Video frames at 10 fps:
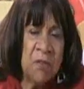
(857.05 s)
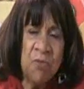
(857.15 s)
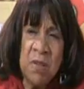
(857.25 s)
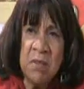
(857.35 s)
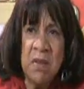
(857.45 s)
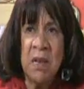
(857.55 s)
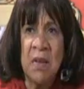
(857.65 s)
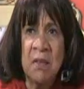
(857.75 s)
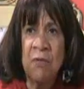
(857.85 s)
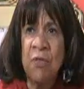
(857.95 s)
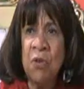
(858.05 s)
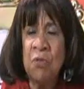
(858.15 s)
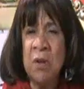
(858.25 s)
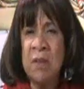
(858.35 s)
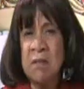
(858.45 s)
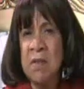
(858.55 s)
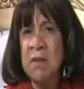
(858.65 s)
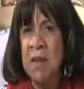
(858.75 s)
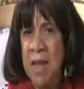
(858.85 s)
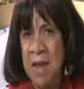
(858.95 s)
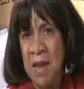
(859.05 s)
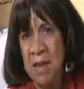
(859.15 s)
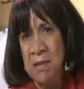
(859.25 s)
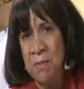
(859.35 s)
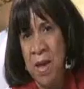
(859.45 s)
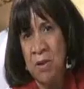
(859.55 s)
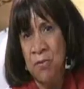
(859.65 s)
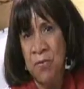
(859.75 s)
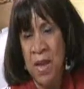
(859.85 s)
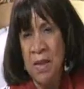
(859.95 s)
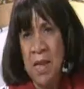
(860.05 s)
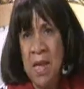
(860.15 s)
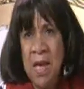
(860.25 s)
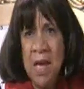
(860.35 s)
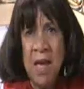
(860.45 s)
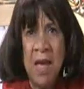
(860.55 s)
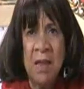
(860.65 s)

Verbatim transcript: just recently. Mm -hmm. His mm-hmm. funeral is today, as a matter yeah, of fact. Yeah.